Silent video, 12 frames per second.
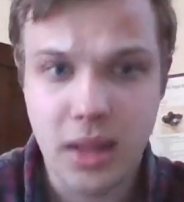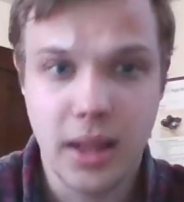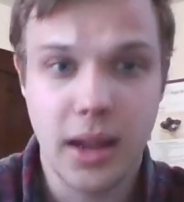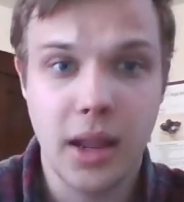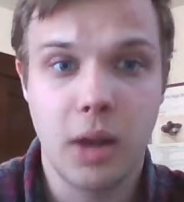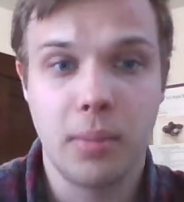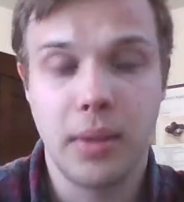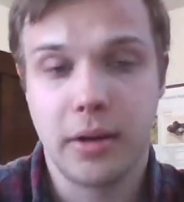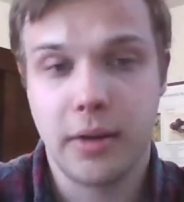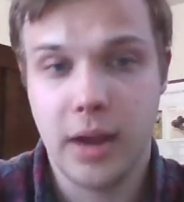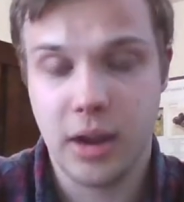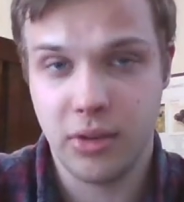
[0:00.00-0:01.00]
a lot of
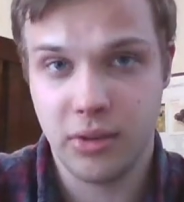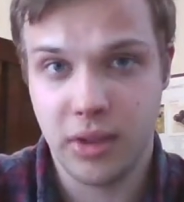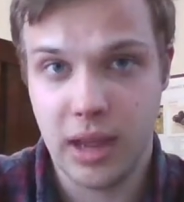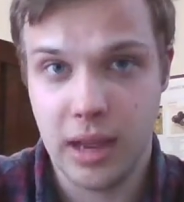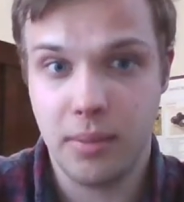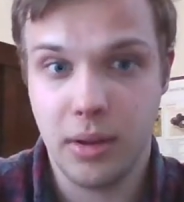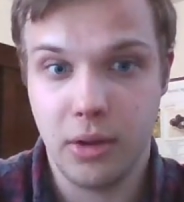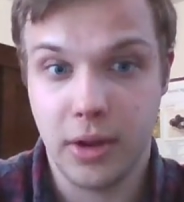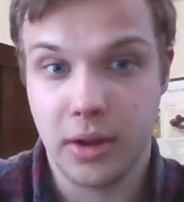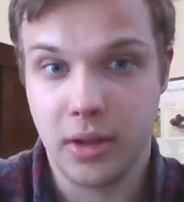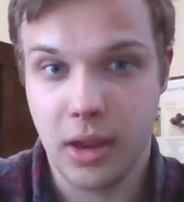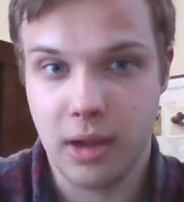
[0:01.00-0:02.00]
airplane crashes happen
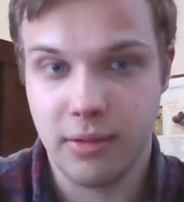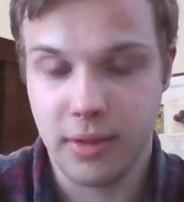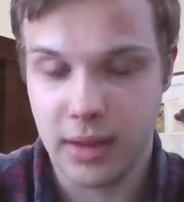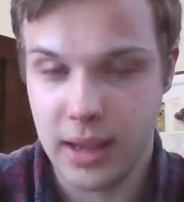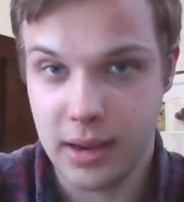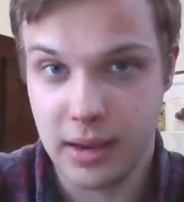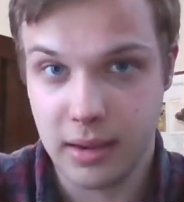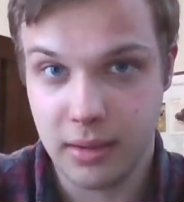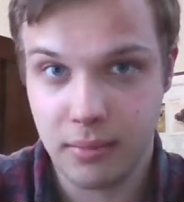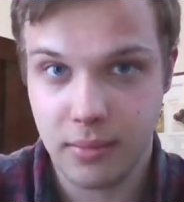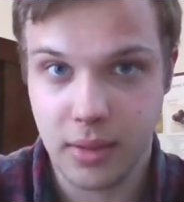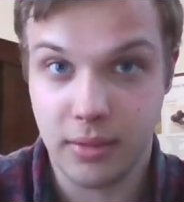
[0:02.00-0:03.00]
during takeoff and landing
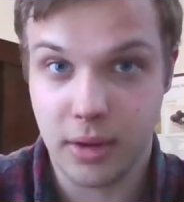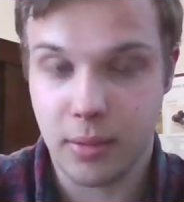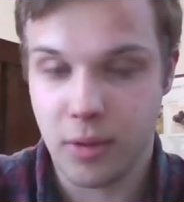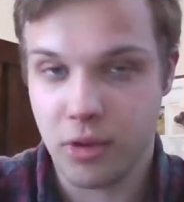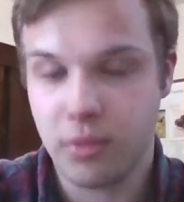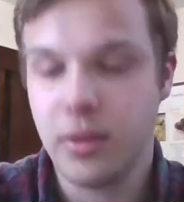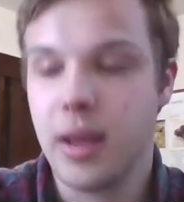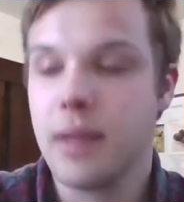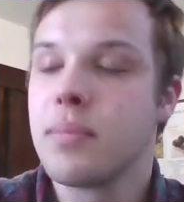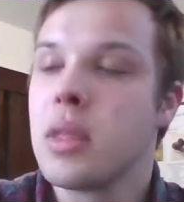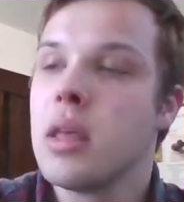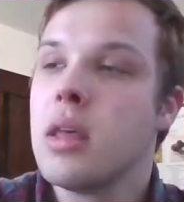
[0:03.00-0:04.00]
of a commercial
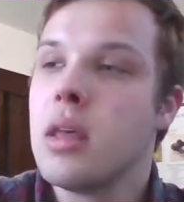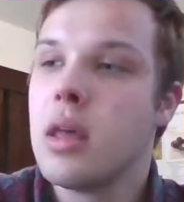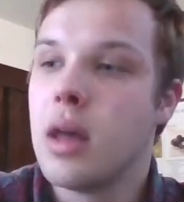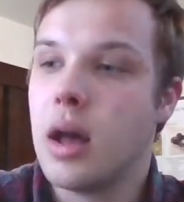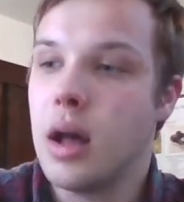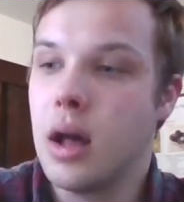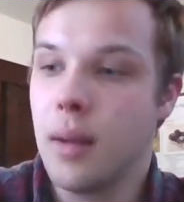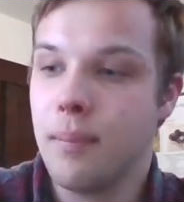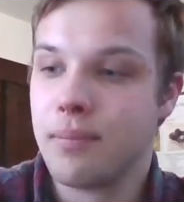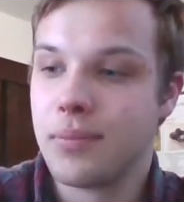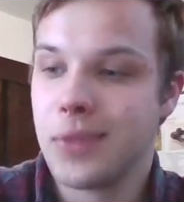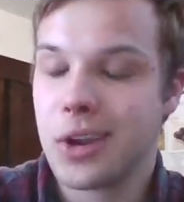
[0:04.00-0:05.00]
flight.
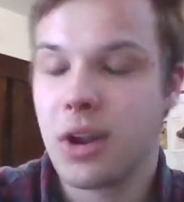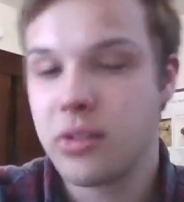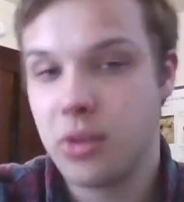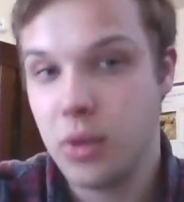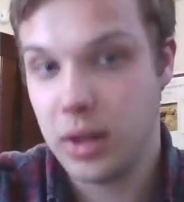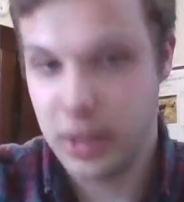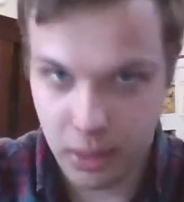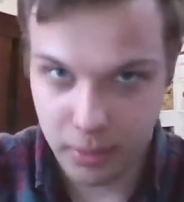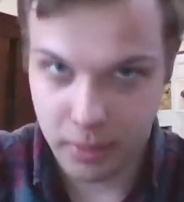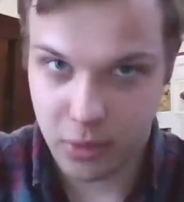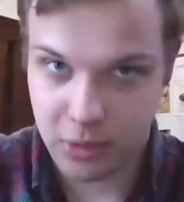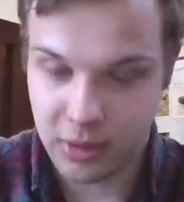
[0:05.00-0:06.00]
You could also do a little
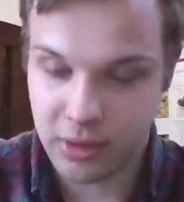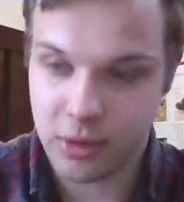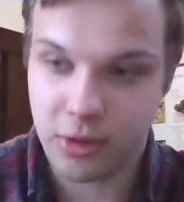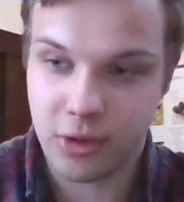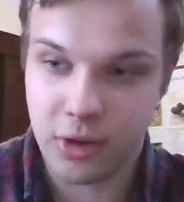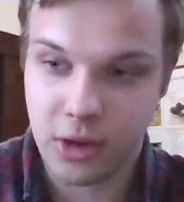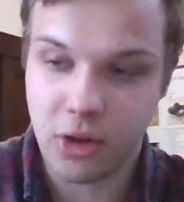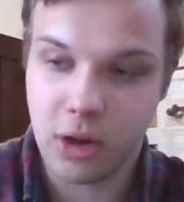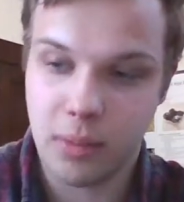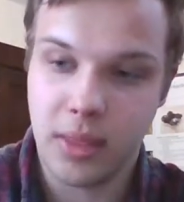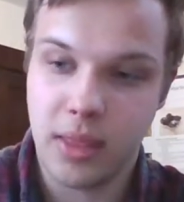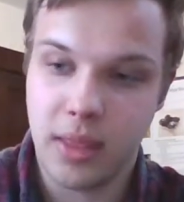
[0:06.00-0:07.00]
bit more research and
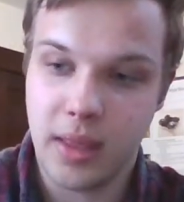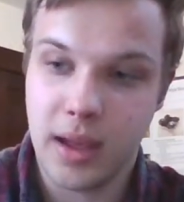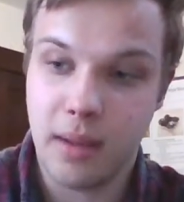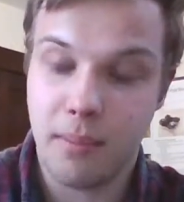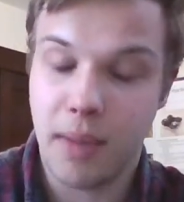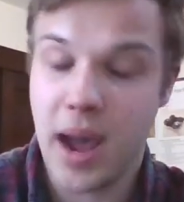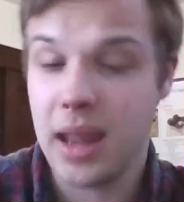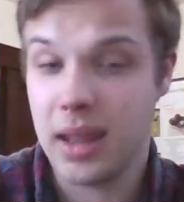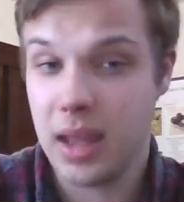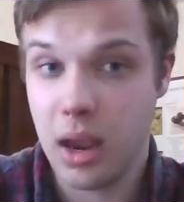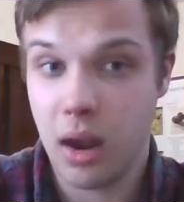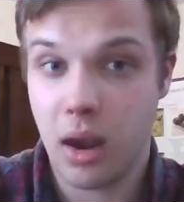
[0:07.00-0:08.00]
determine that
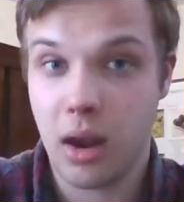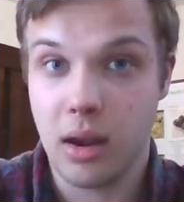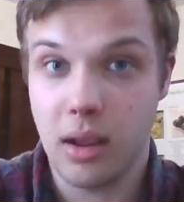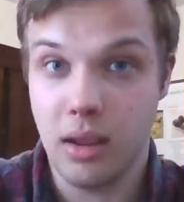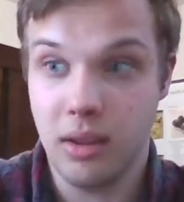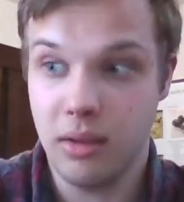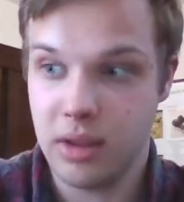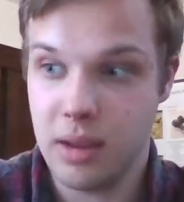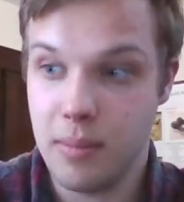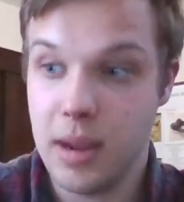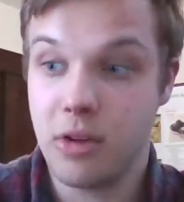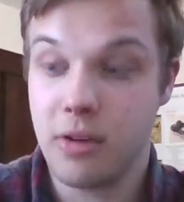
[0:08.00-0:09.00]
pilot error is a
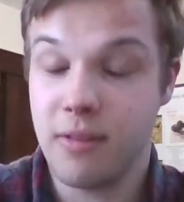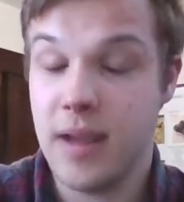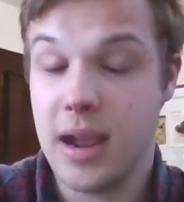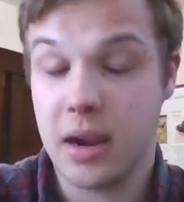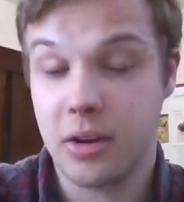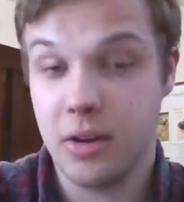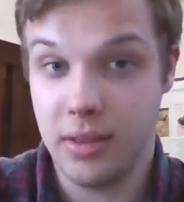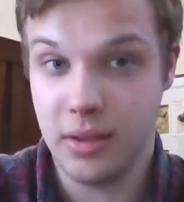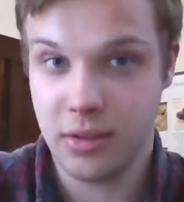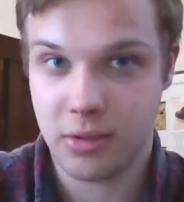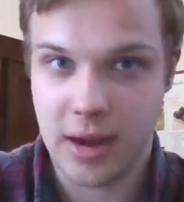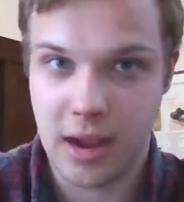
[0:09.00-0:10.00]
major factor in
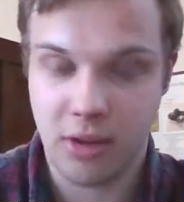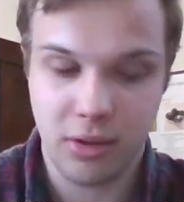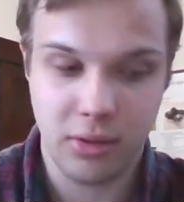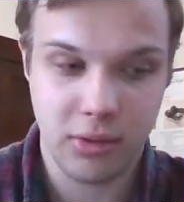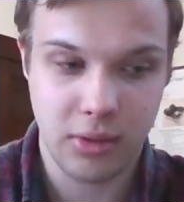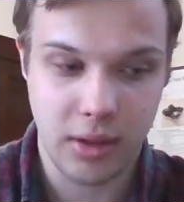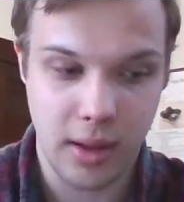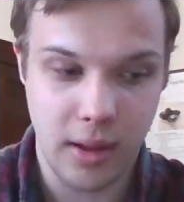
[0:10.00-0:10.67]
these crashes.